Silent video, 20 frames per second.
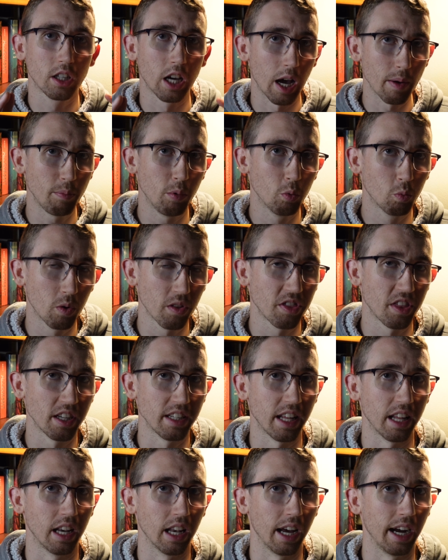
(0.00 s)
Coupled with the
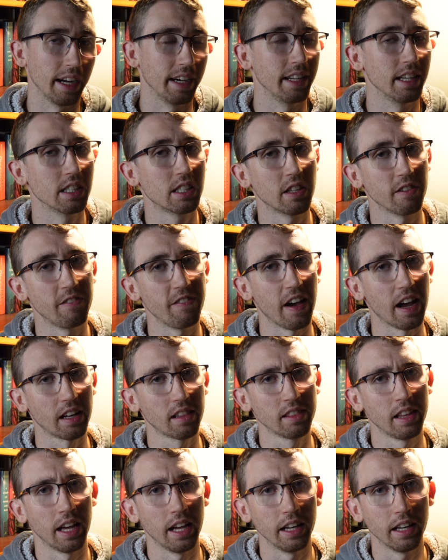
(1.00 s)
deadline is the
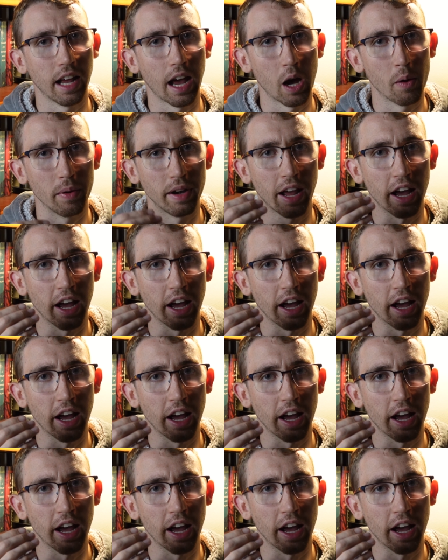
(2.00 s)
fact that I would